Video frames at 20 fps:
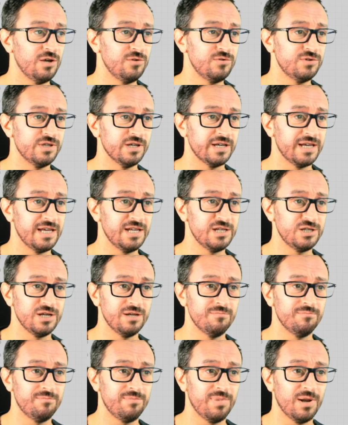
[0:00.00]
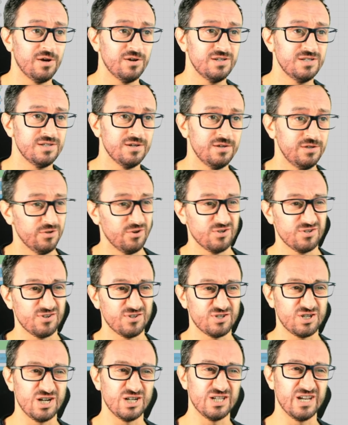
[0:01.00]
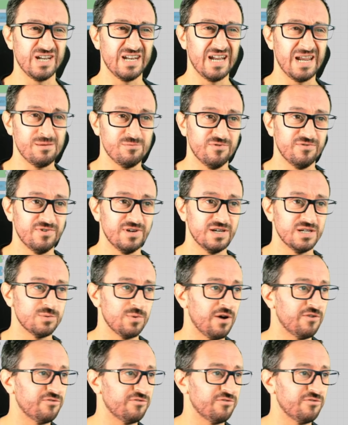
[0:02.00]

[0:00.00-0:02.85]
the kitchen blind. You'll notice I changed the name of it as well from